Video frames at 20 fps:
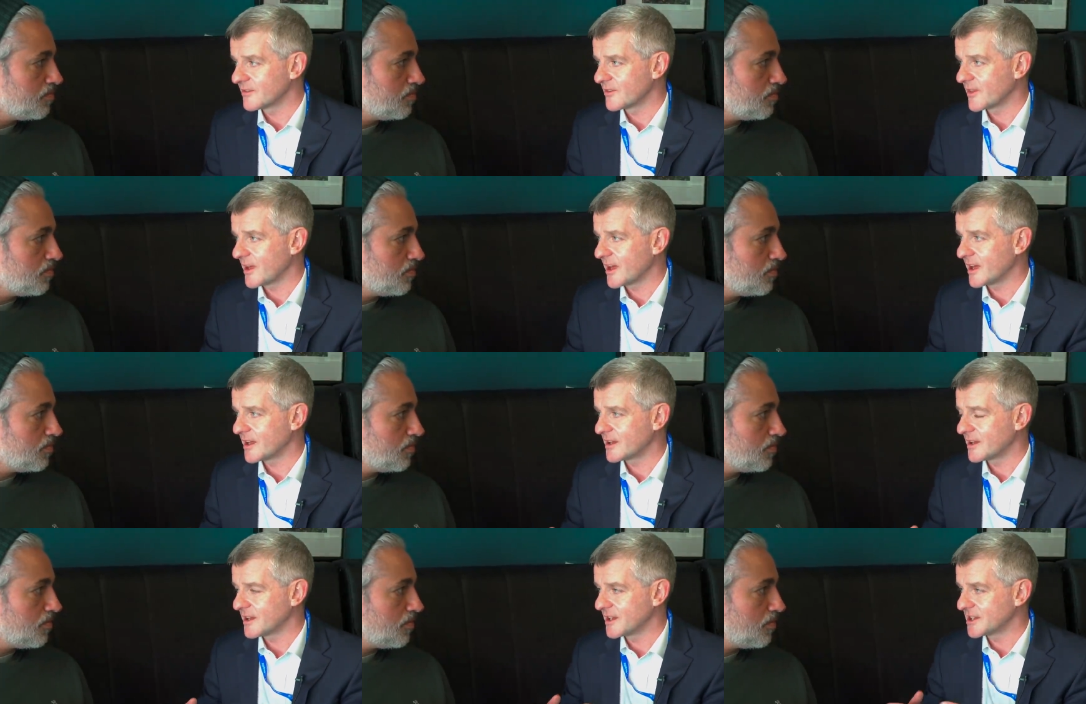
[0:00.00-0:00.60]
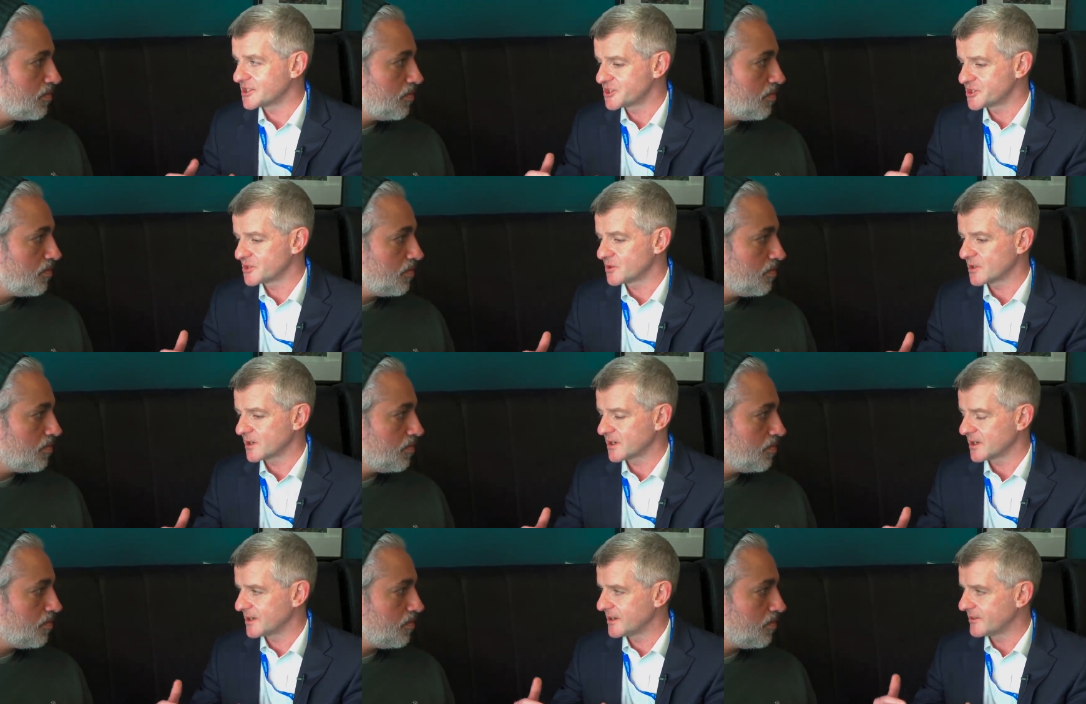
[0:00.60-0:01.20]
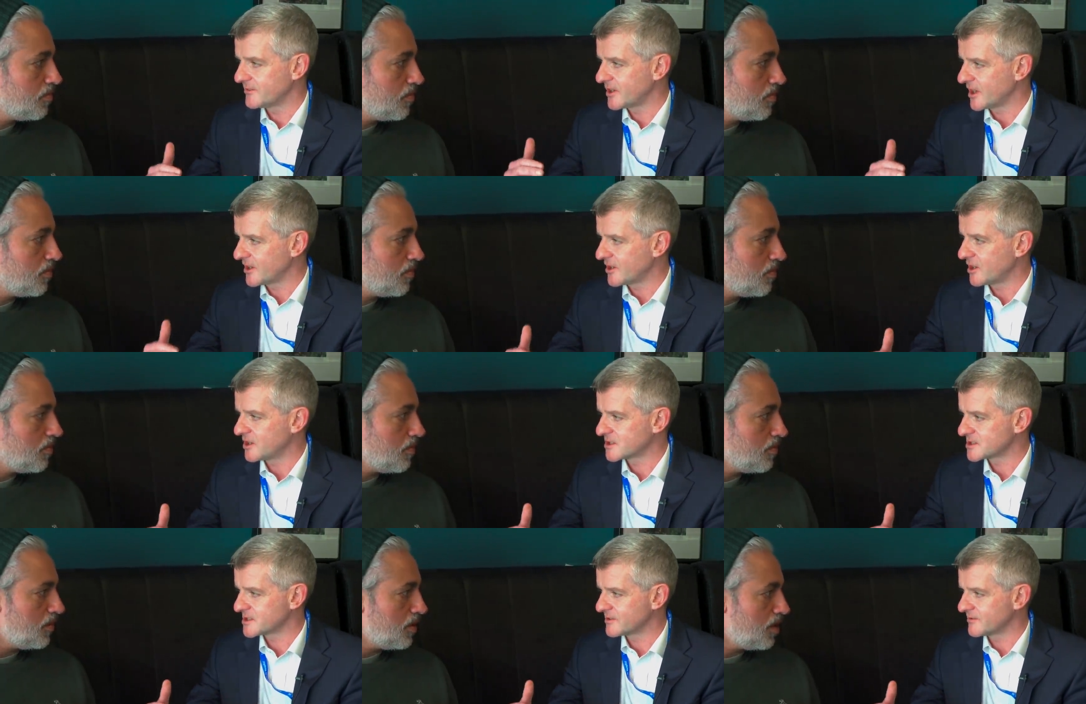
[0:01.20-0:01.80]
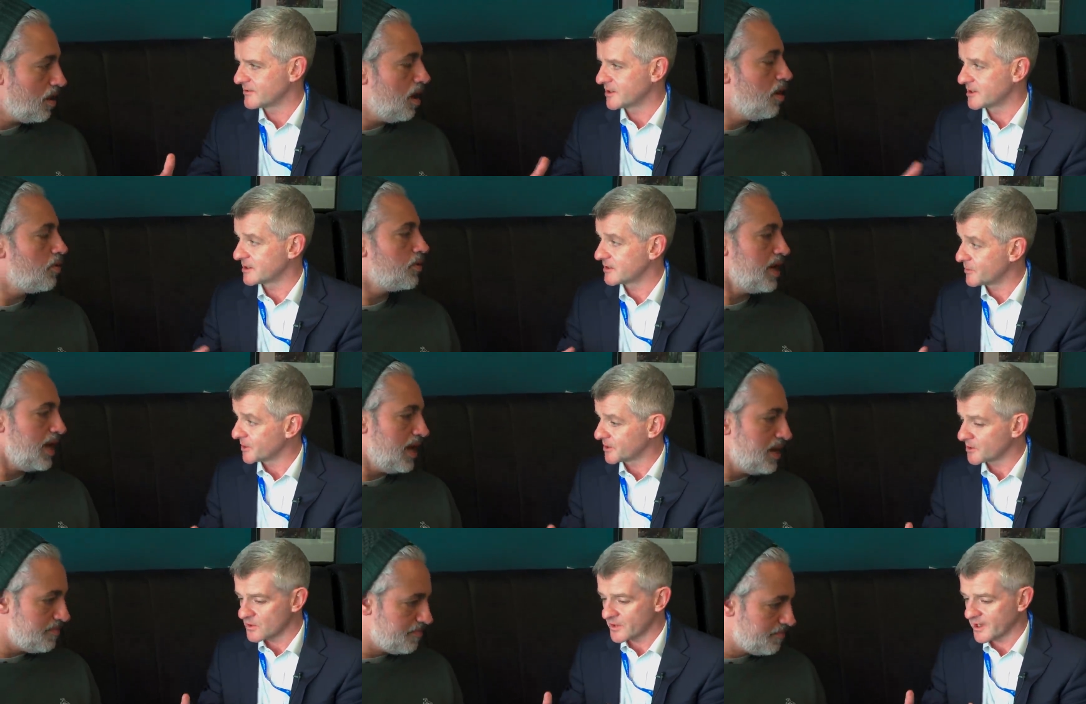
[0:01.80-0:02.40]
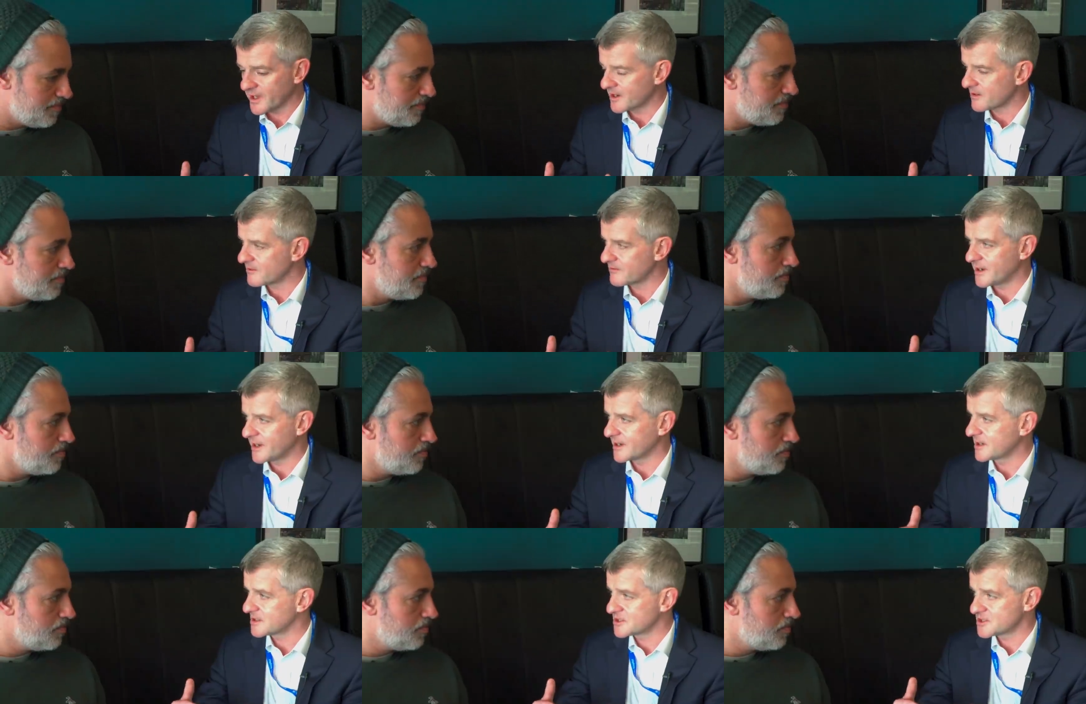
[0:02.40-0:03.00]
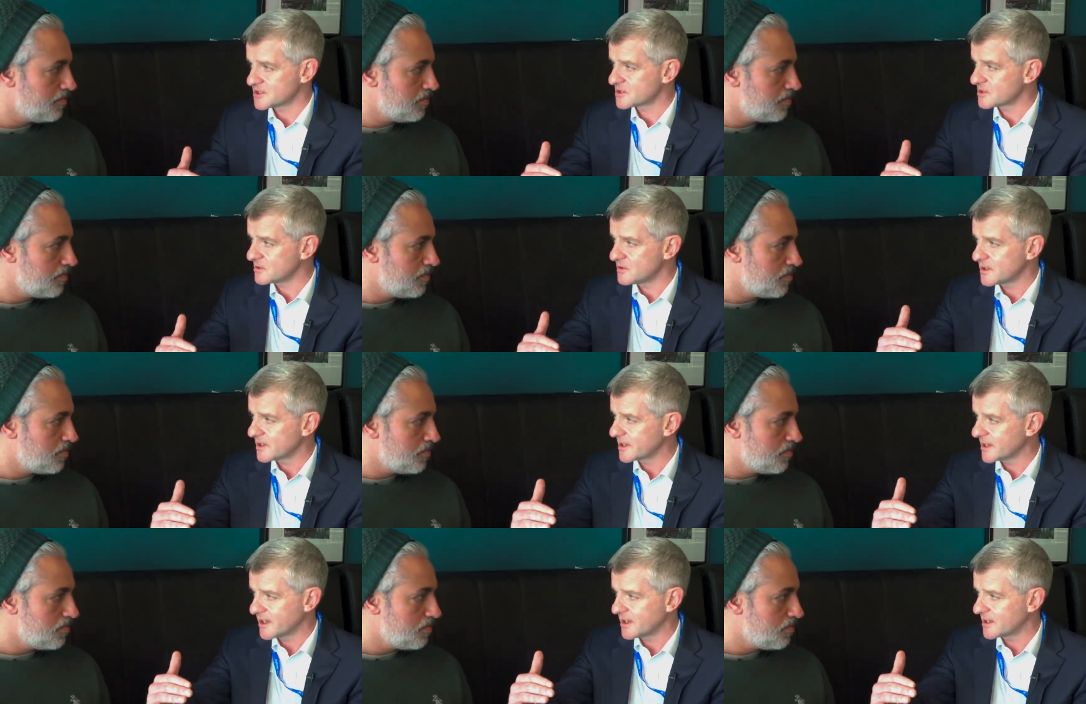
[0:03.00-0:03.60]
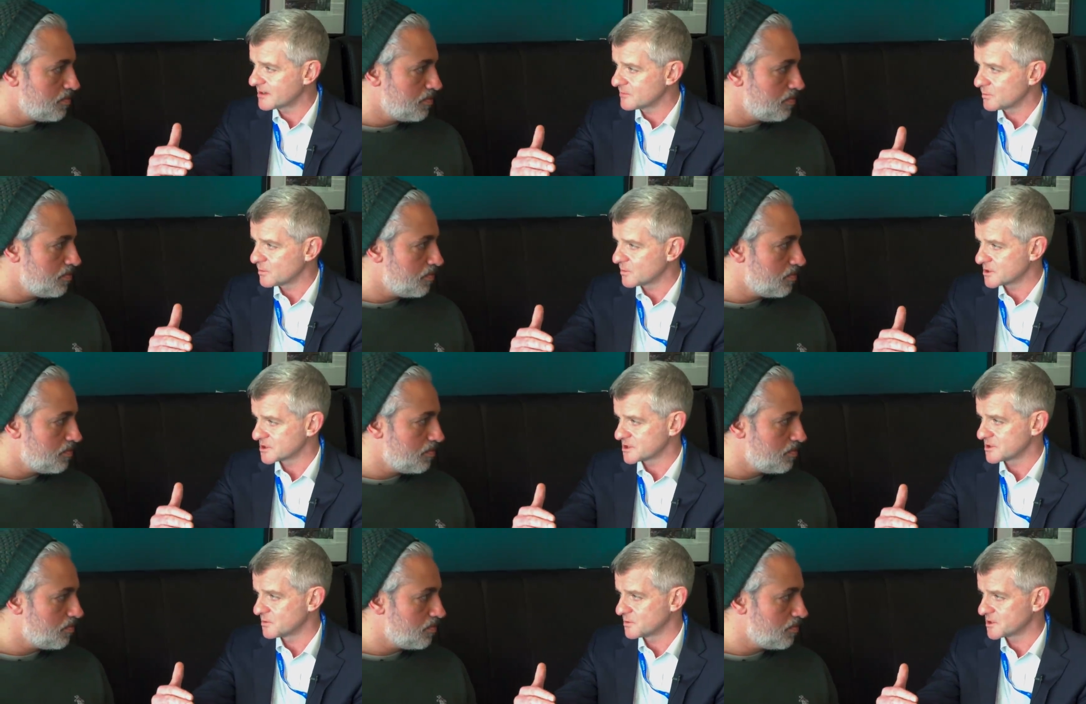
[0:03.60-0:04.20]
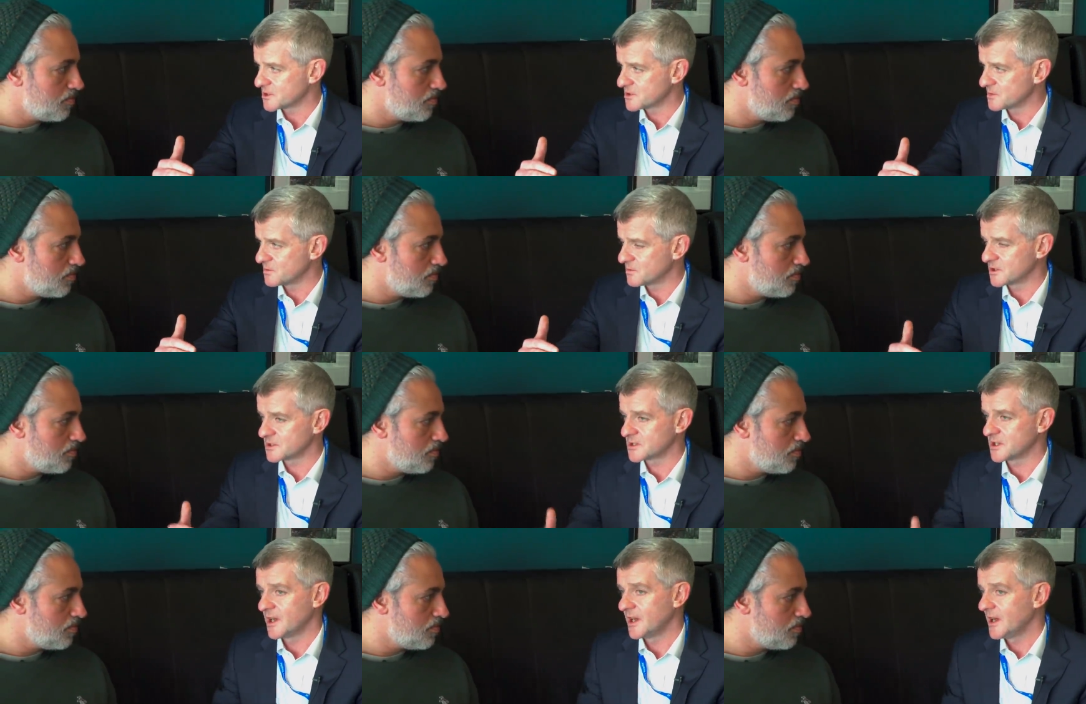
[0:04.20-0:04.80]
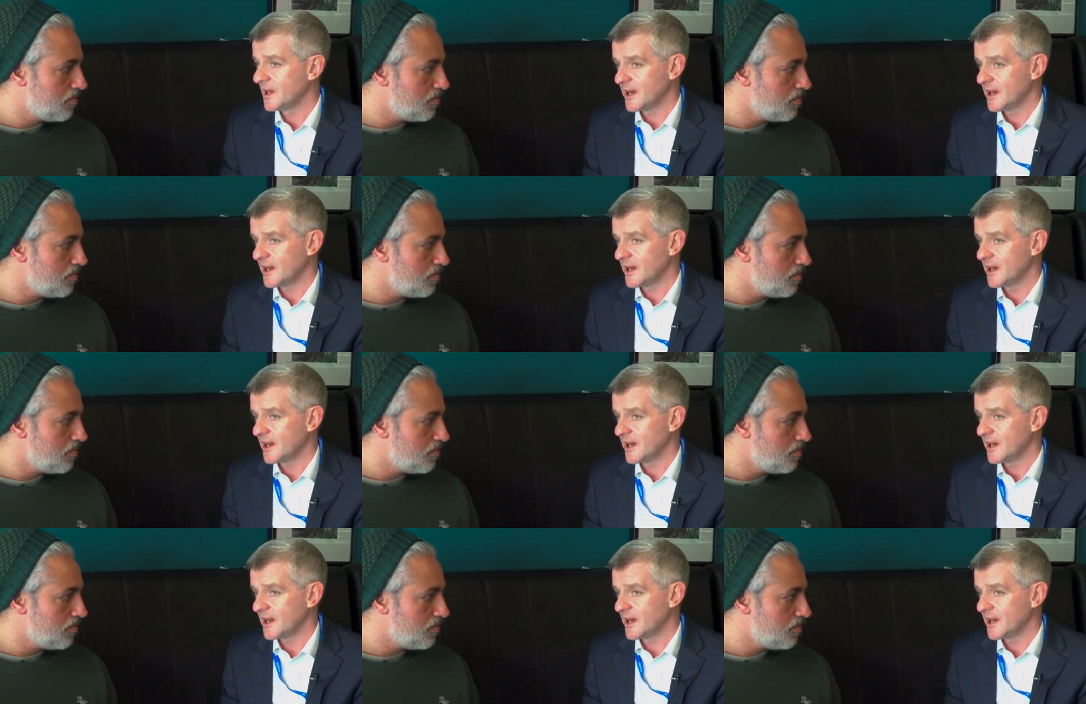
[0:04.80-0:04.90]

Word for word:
Speaker 1: then it's short-lived and not severe. Okay. If we don't get it right, it's just going to get worse and worse and worse.